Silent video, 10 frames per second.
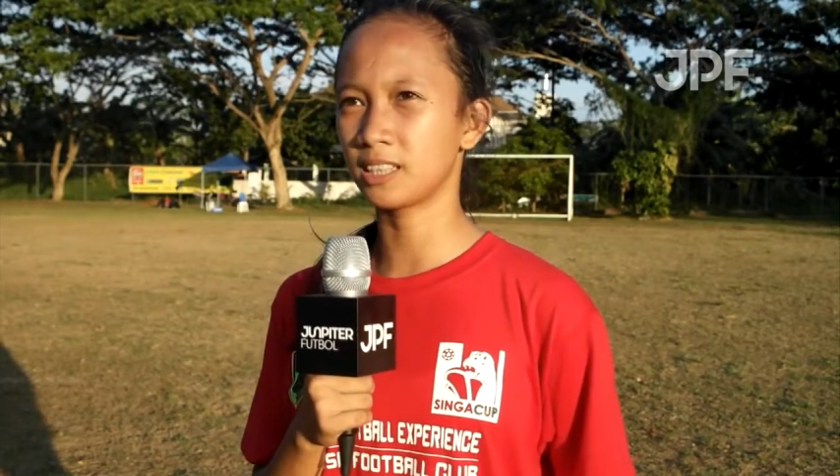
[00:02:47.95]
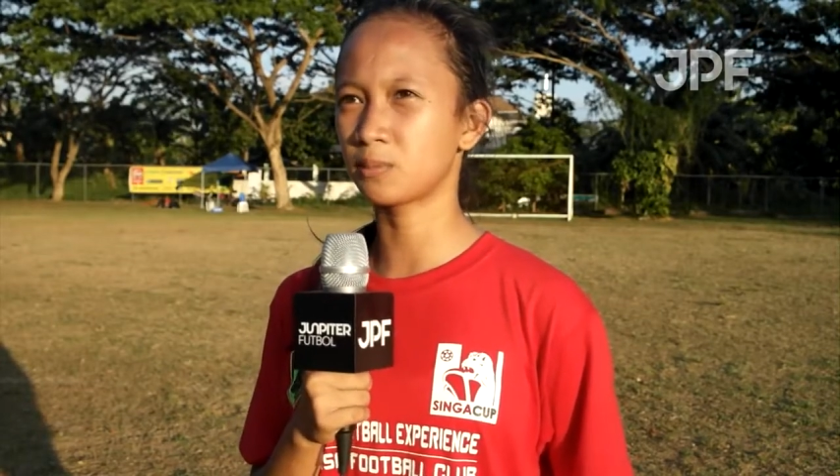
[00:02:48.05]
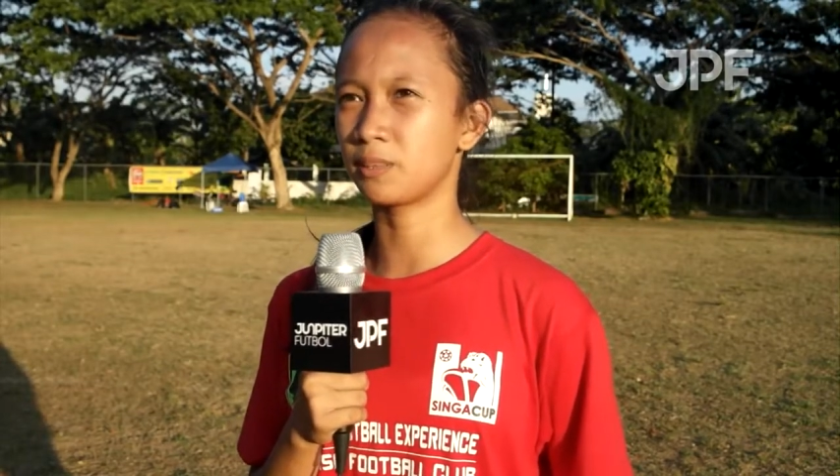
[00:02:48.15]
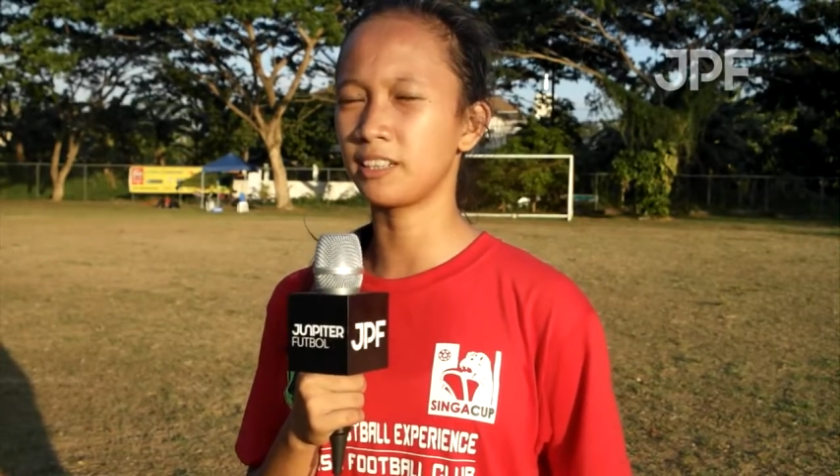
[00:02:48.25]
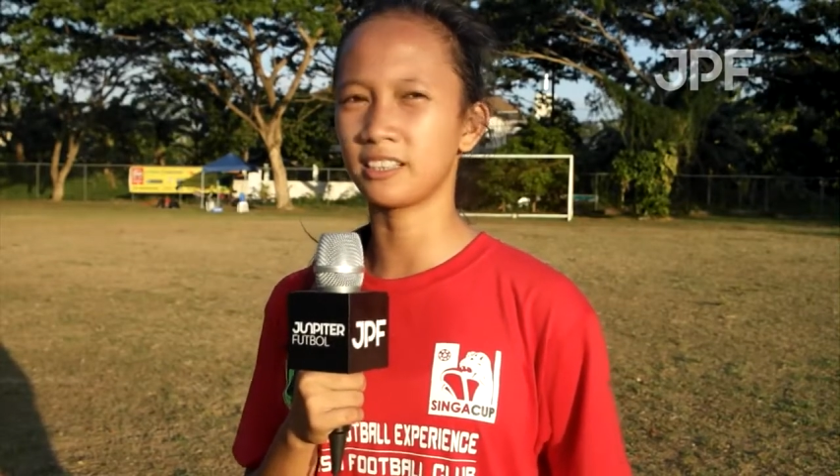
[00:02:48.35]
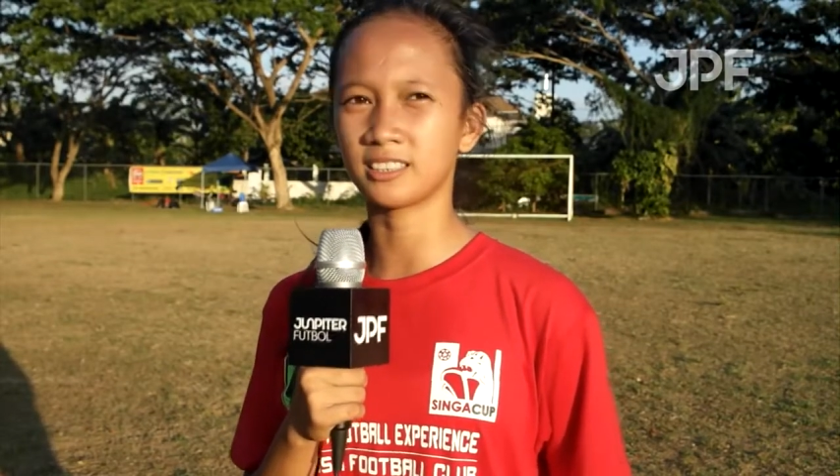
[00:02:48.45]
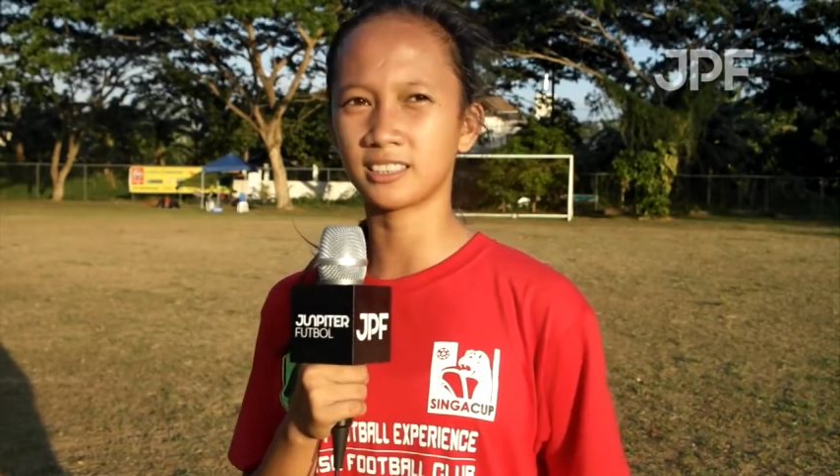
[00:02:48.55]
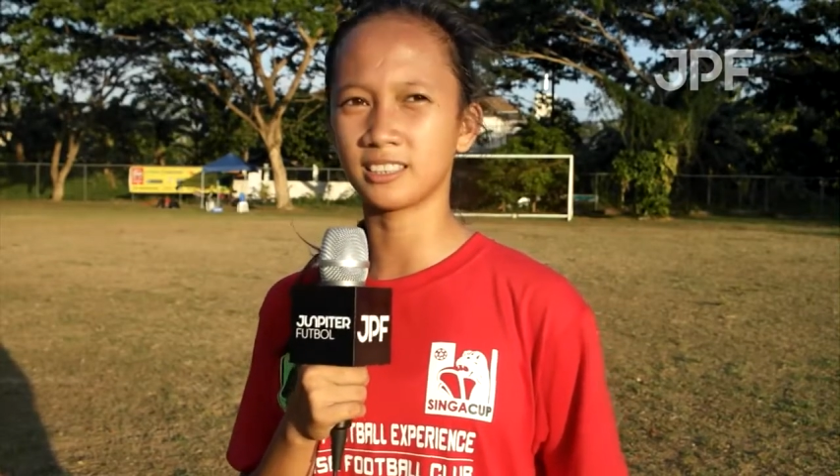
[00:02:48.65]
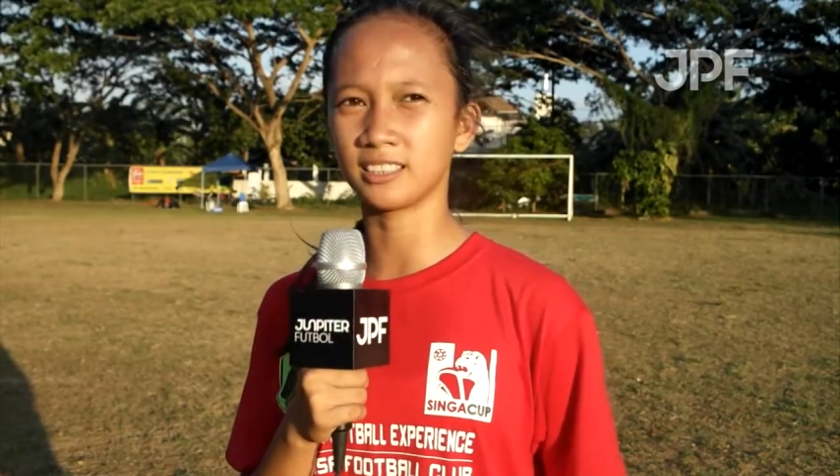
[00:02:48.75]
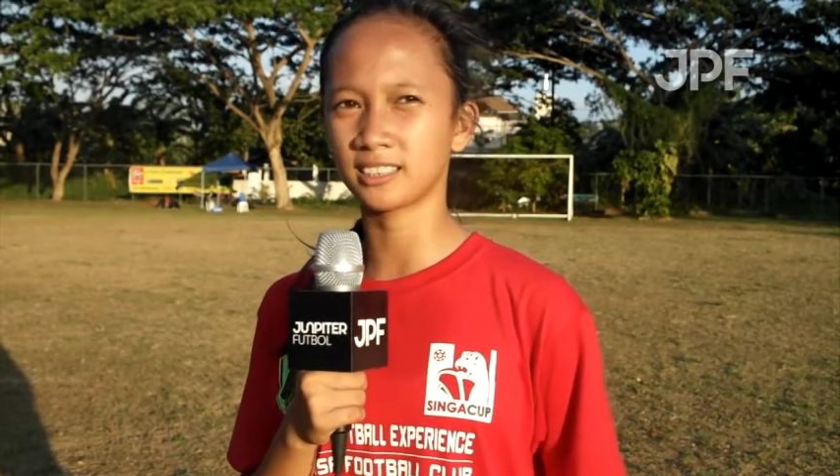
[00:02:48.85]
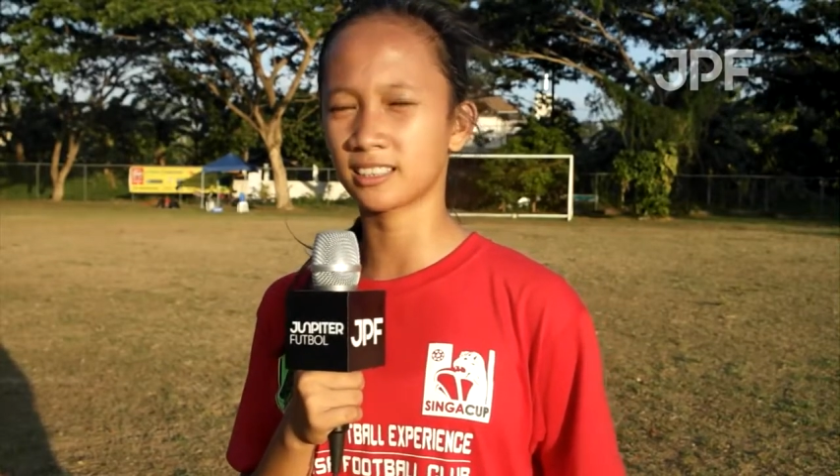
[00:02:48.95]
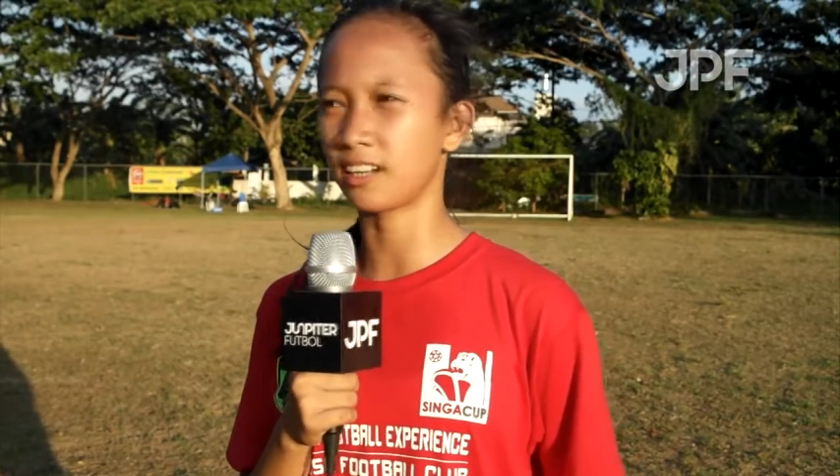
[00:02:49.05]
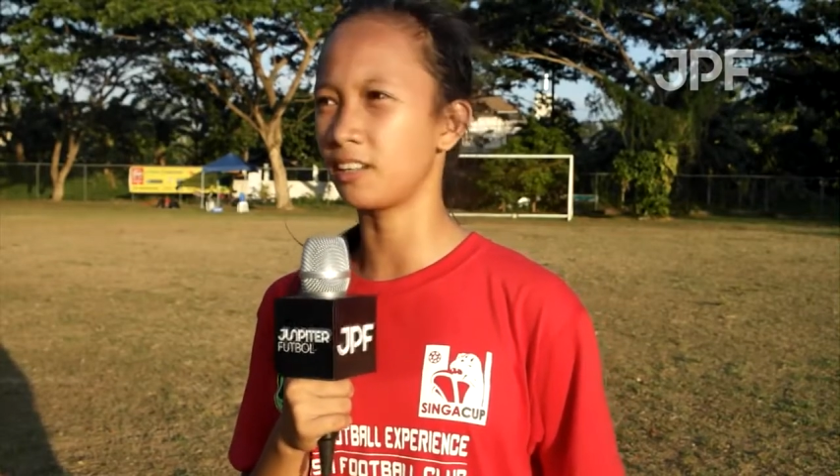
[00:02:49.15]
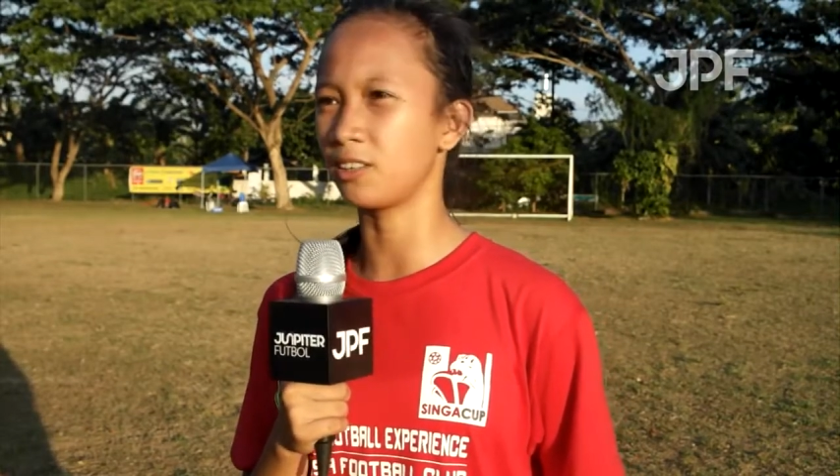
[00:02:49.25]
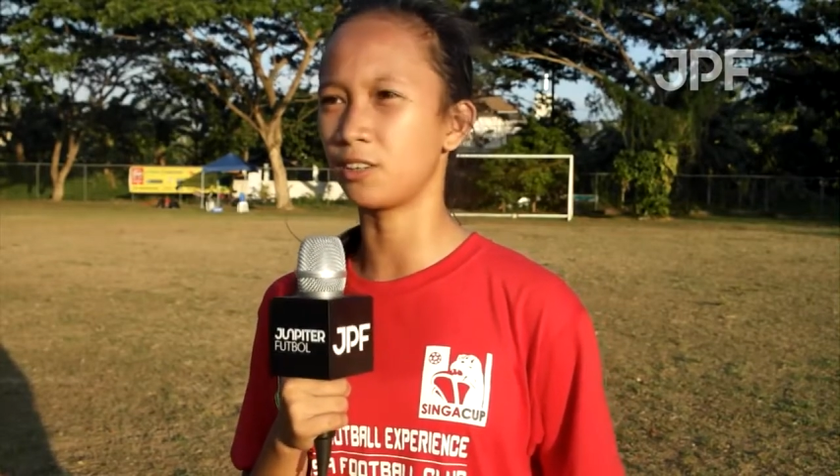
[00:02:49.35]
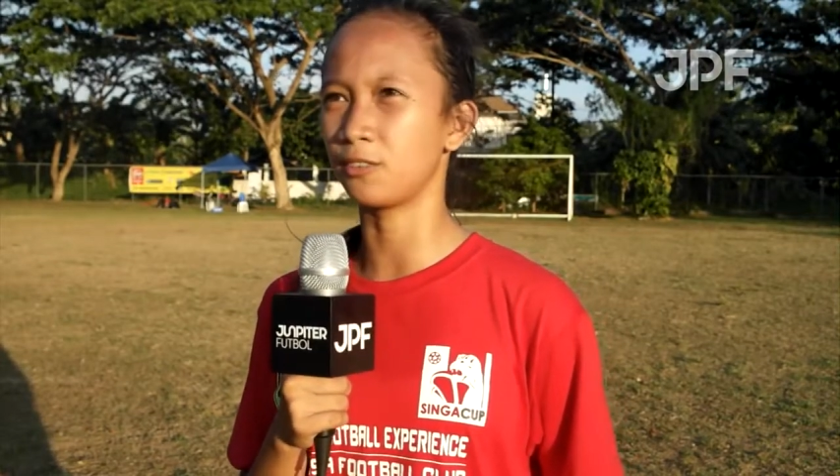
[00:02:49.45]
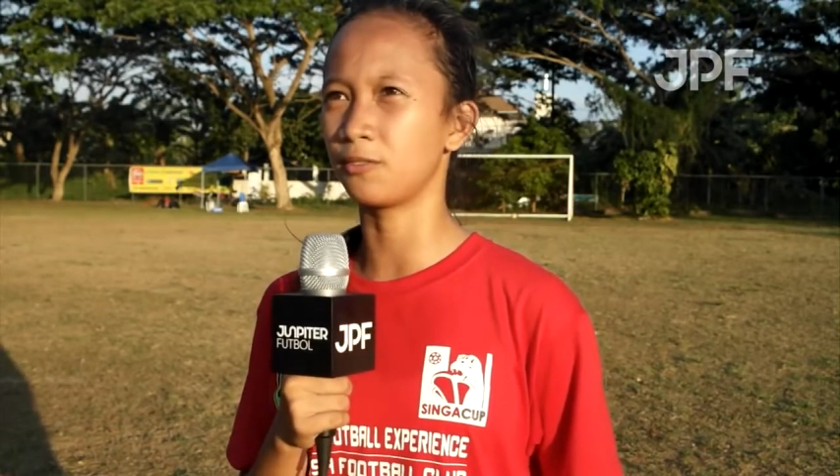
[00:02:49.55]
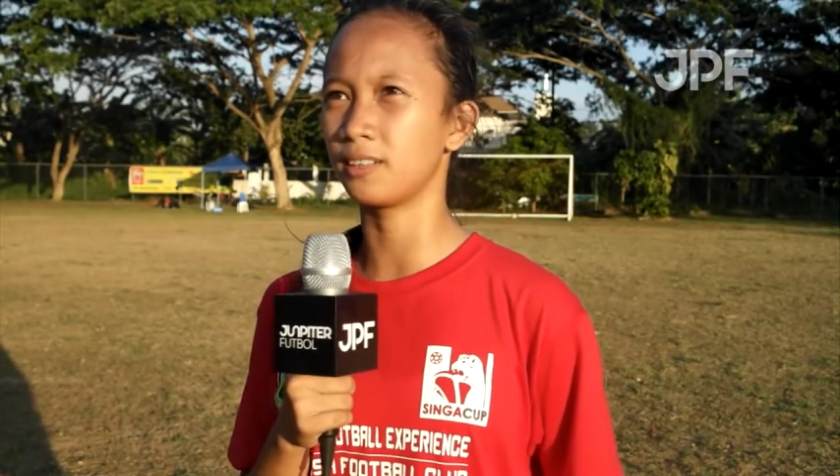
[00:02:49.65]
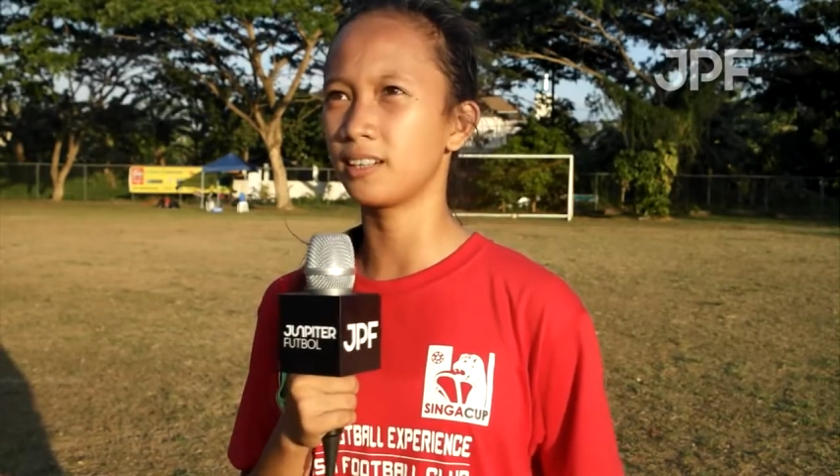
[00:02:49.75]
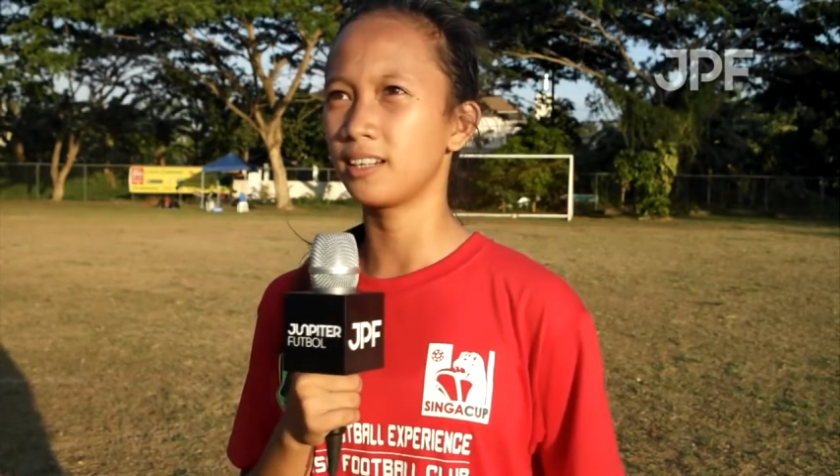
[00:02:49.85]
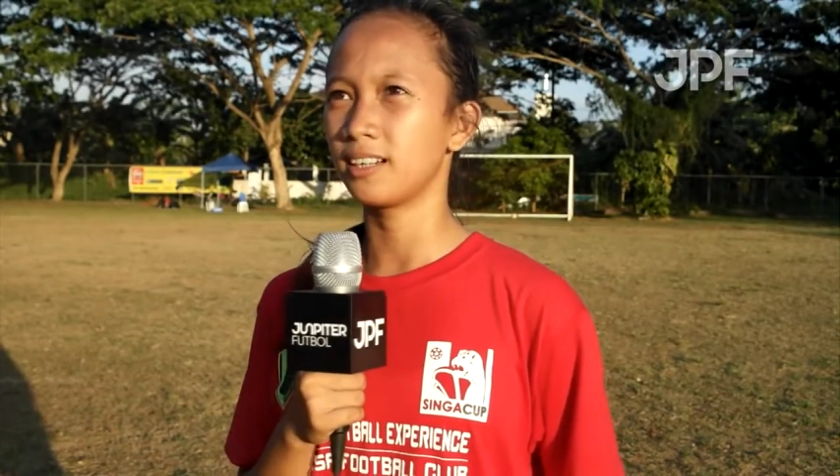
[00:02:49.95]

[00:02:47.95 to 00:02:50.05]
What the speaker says: experience this kind of